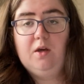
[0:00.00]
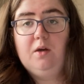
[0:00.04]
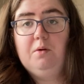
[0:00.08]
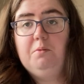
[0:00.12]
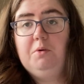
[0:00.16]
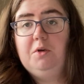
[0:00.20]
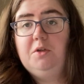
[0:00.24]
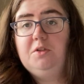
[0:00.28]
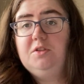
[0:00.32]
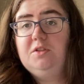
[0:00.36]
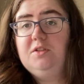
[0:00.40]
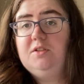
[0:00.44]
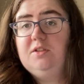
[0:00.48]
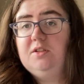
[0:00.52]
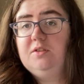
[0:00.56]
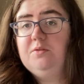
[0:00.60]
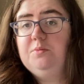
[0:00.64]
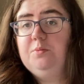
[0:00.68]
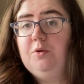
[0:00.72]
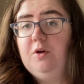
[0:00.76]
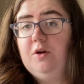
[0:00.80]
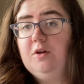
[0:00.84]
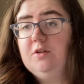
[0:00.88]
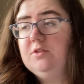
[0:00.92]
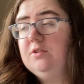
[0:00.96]
which is this
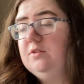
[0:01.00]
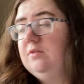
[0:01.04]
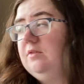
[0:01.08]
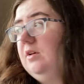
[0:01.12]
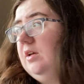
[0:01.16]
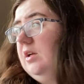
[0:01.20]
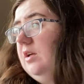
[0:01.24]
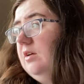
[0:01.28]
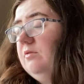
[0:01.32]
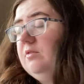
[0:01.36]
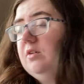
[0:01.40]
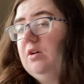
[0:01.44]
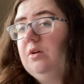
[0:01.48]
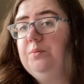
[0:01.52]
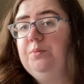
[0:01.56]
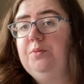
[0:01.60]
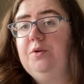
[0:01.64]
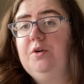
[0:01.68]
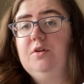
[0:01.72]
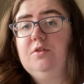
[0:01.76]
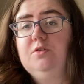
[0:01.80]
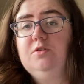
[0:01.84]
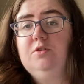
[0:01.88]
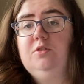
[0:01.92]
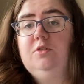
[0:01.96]
box 3. I've got
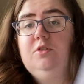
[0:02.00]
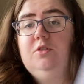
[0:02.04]
box